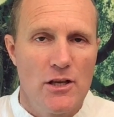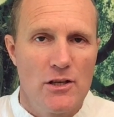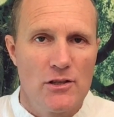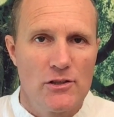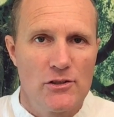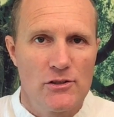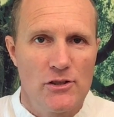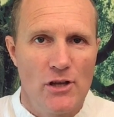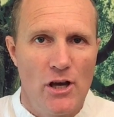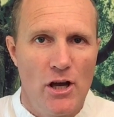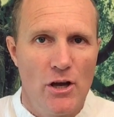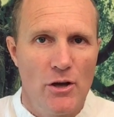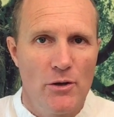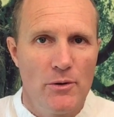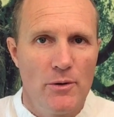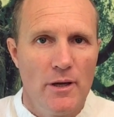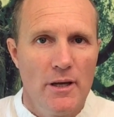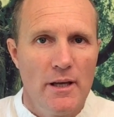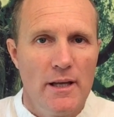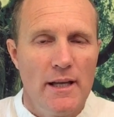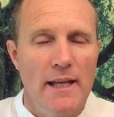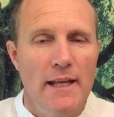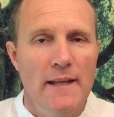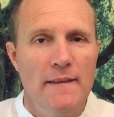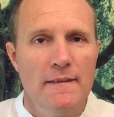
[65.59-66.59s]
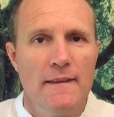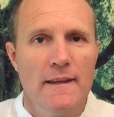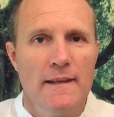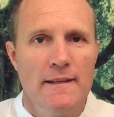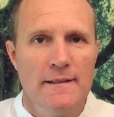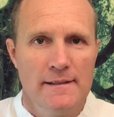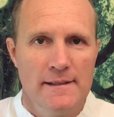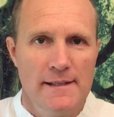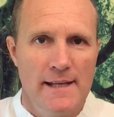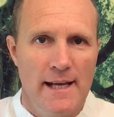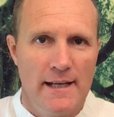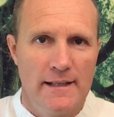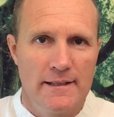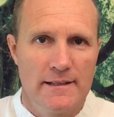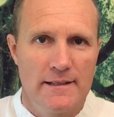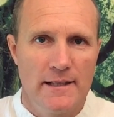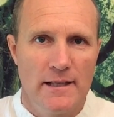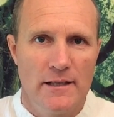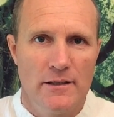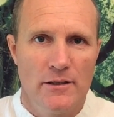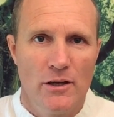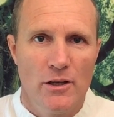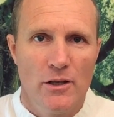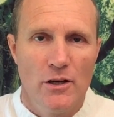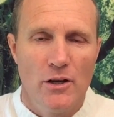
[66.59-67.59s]
So in this
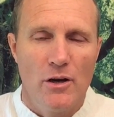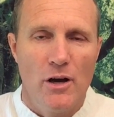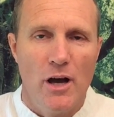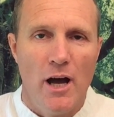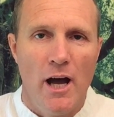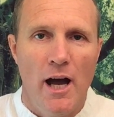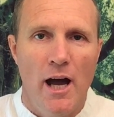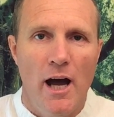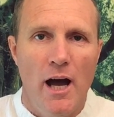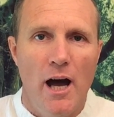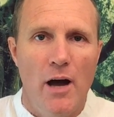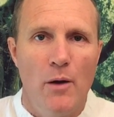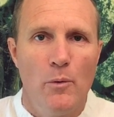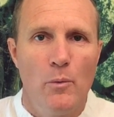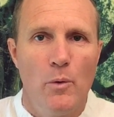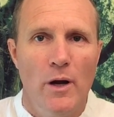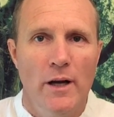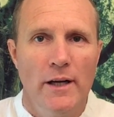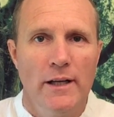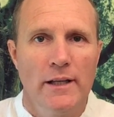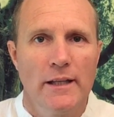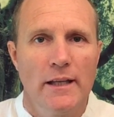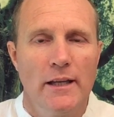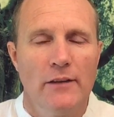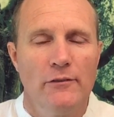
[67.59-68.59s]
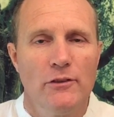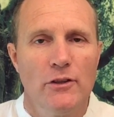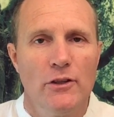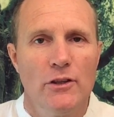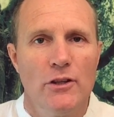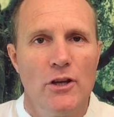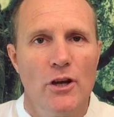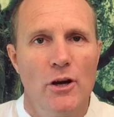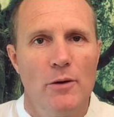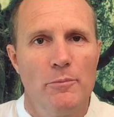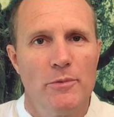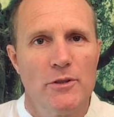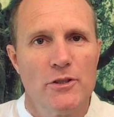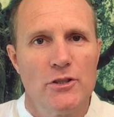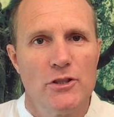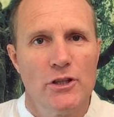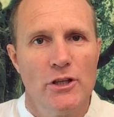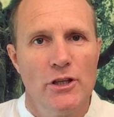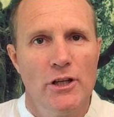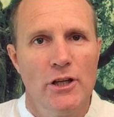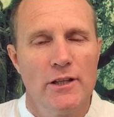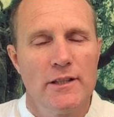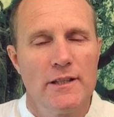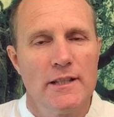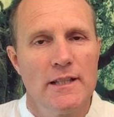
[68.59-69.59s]
section, I want to give you the
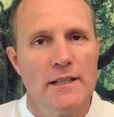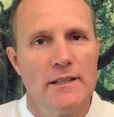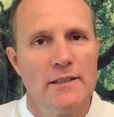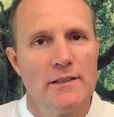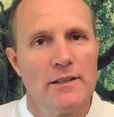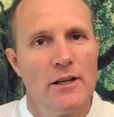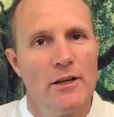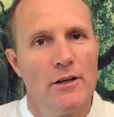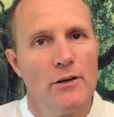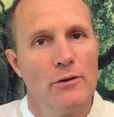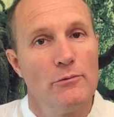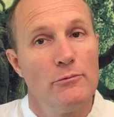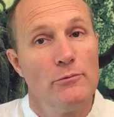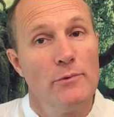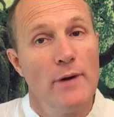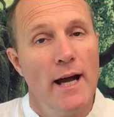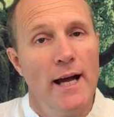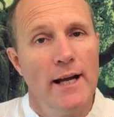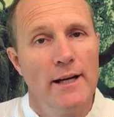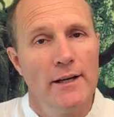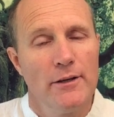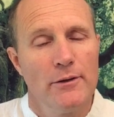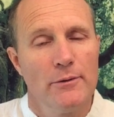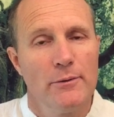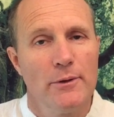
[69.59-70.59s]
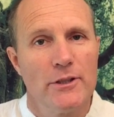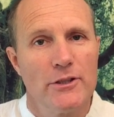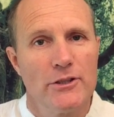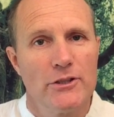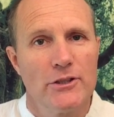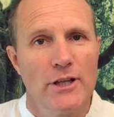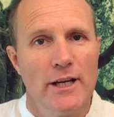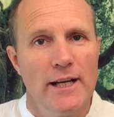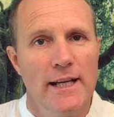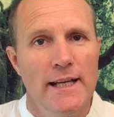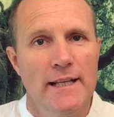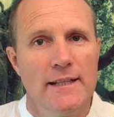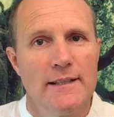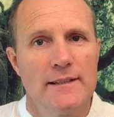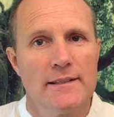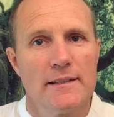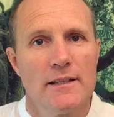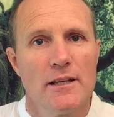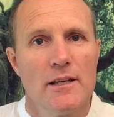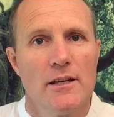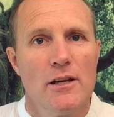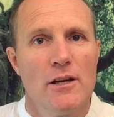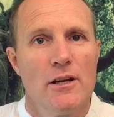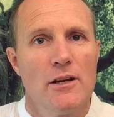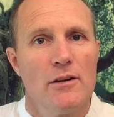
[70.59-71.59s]
opportunity to run a retreat,
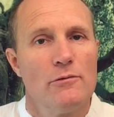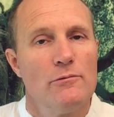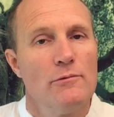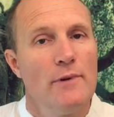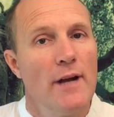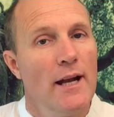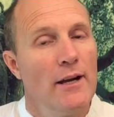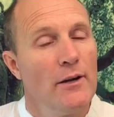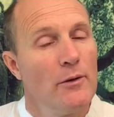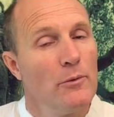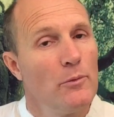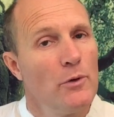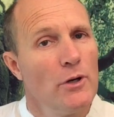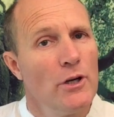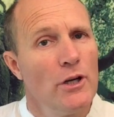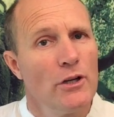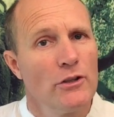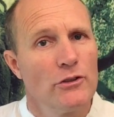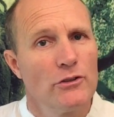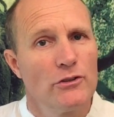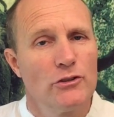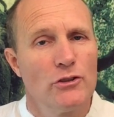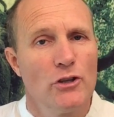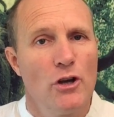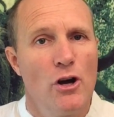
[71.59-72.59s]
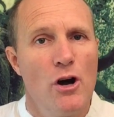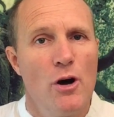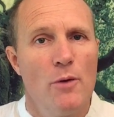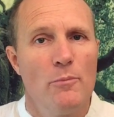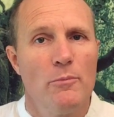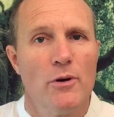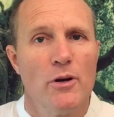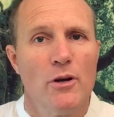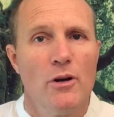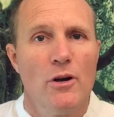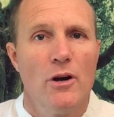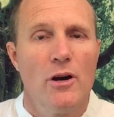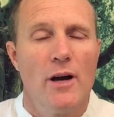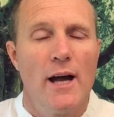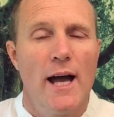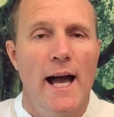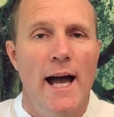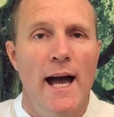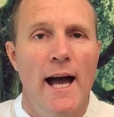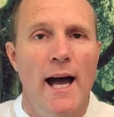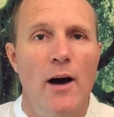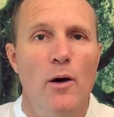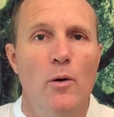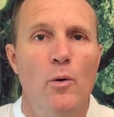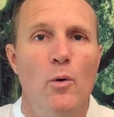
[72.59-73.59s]
run a workshop,
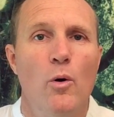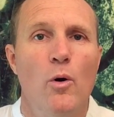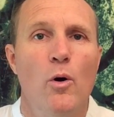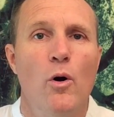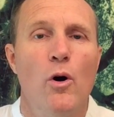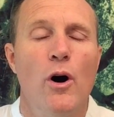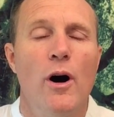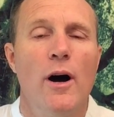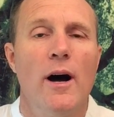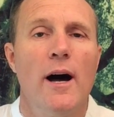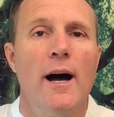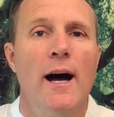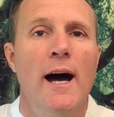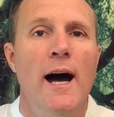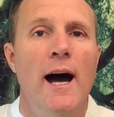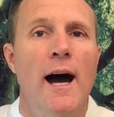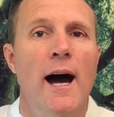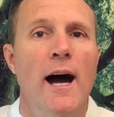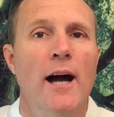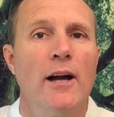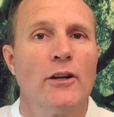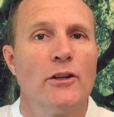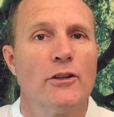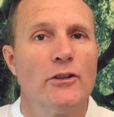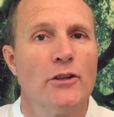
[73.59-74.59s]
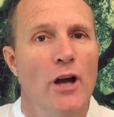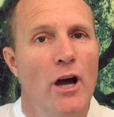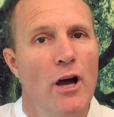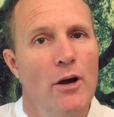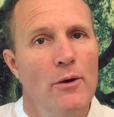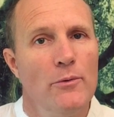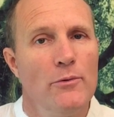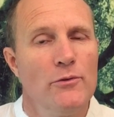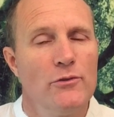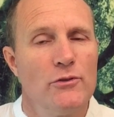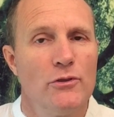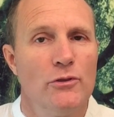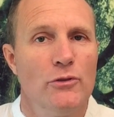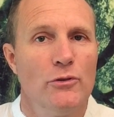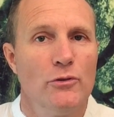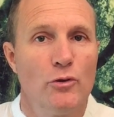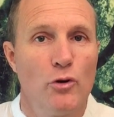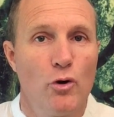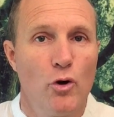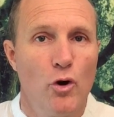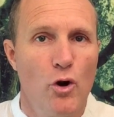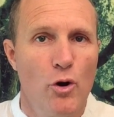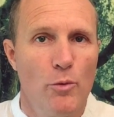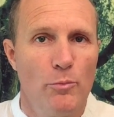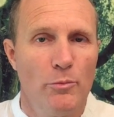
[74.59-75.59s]
or go to
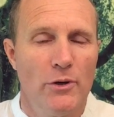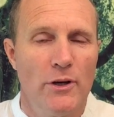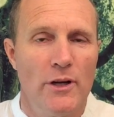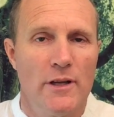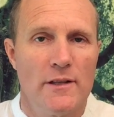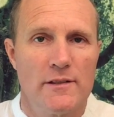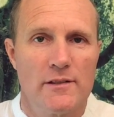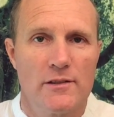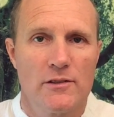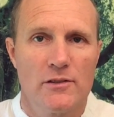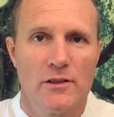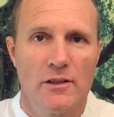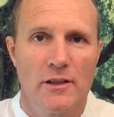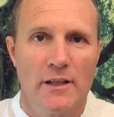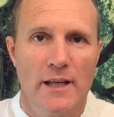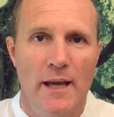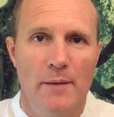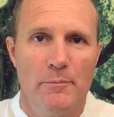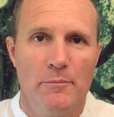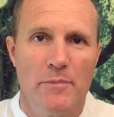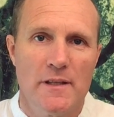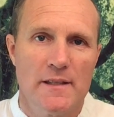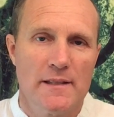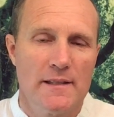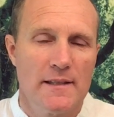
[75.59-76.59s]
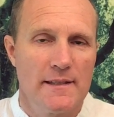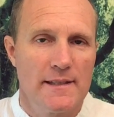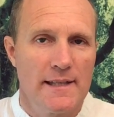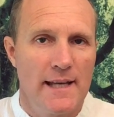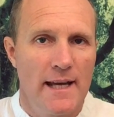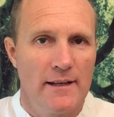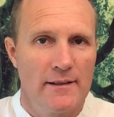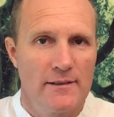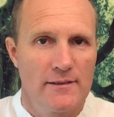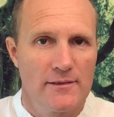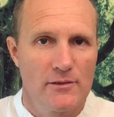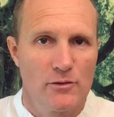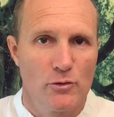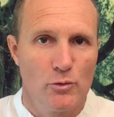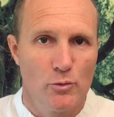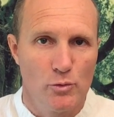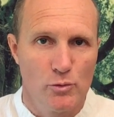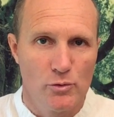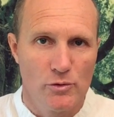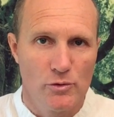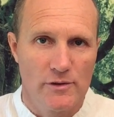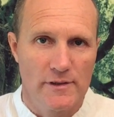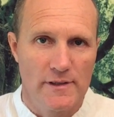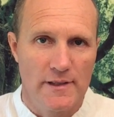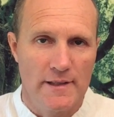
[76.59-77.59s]
corporates to get business out of
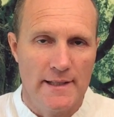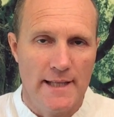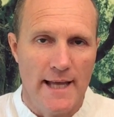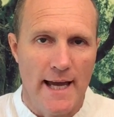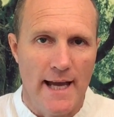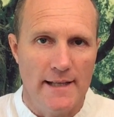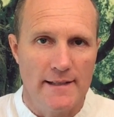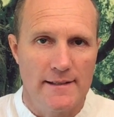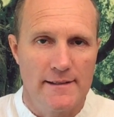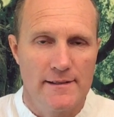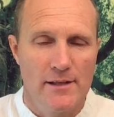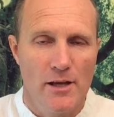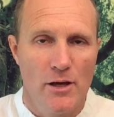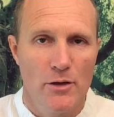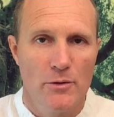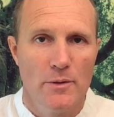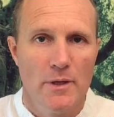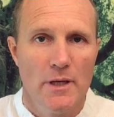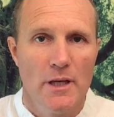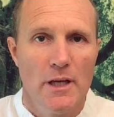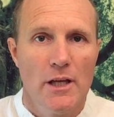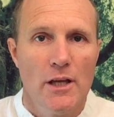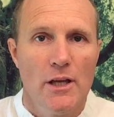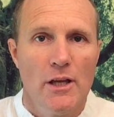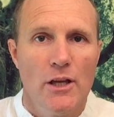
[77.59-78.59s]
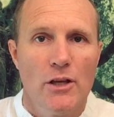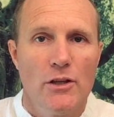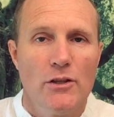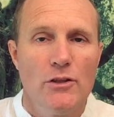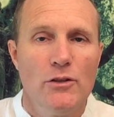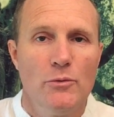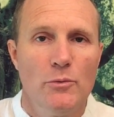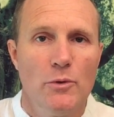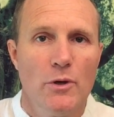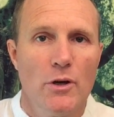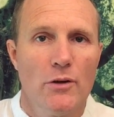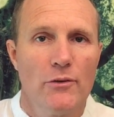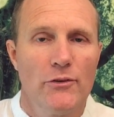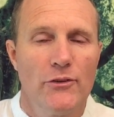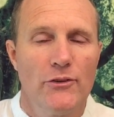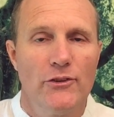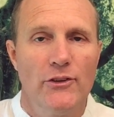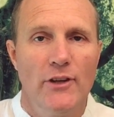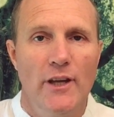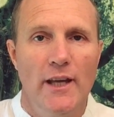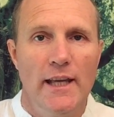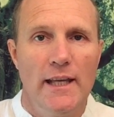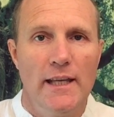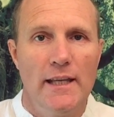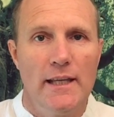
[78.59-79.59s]
schools and that. So you will
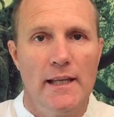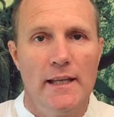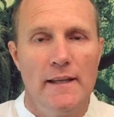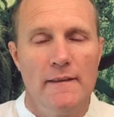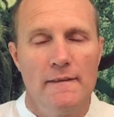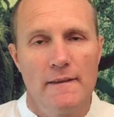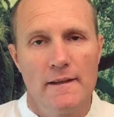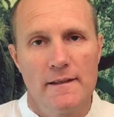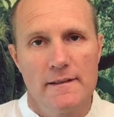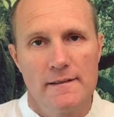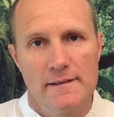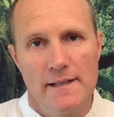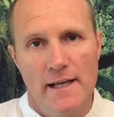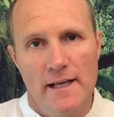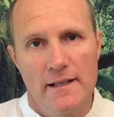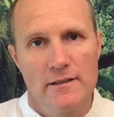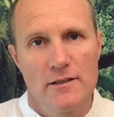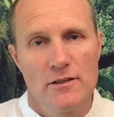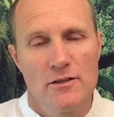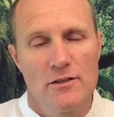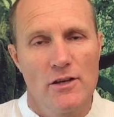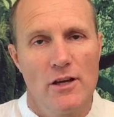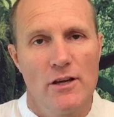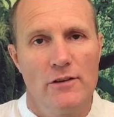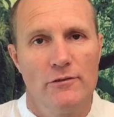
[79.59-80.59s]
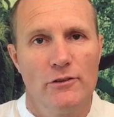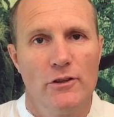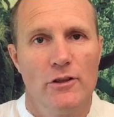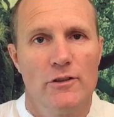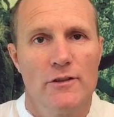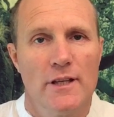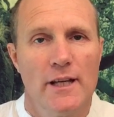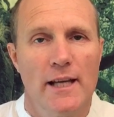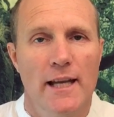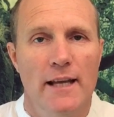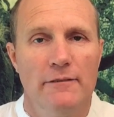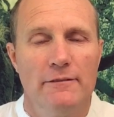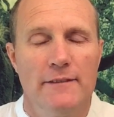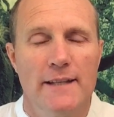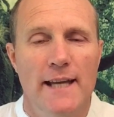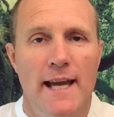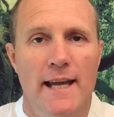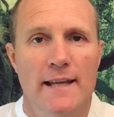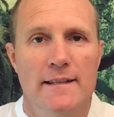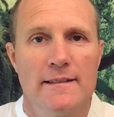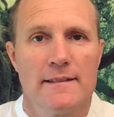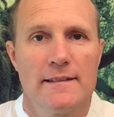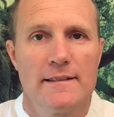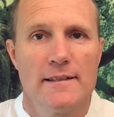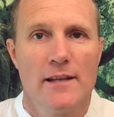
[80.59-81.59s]
see in the sections over on the left
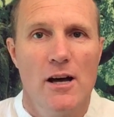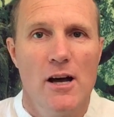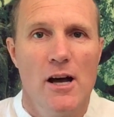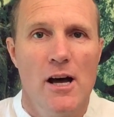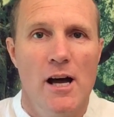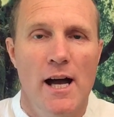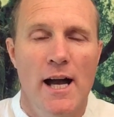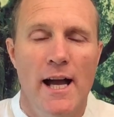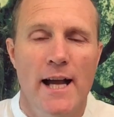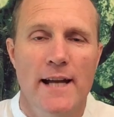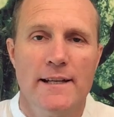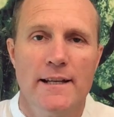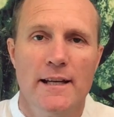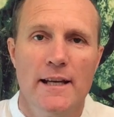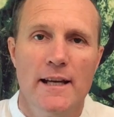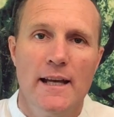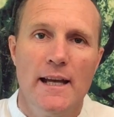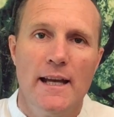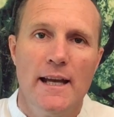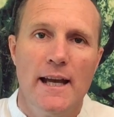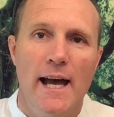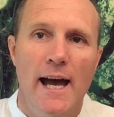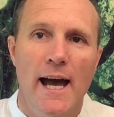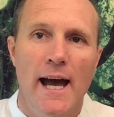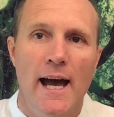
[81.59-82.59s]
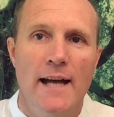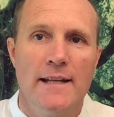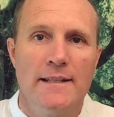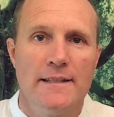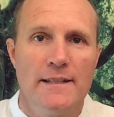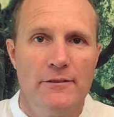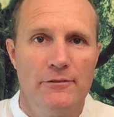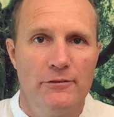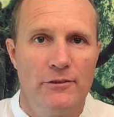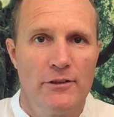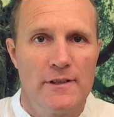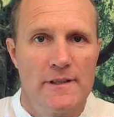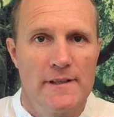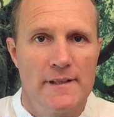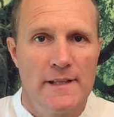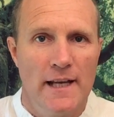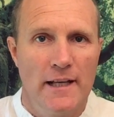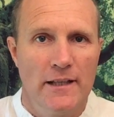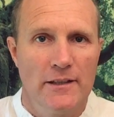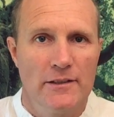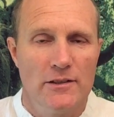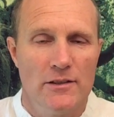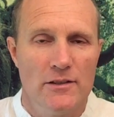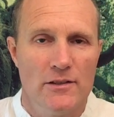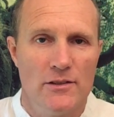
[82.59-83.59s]
hand side, different
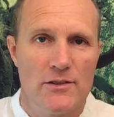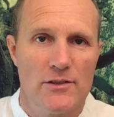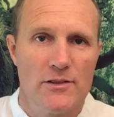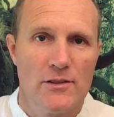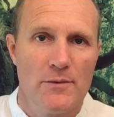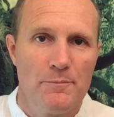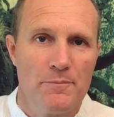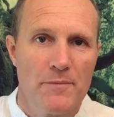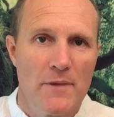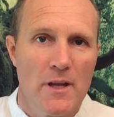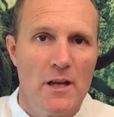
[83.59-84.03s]
sections.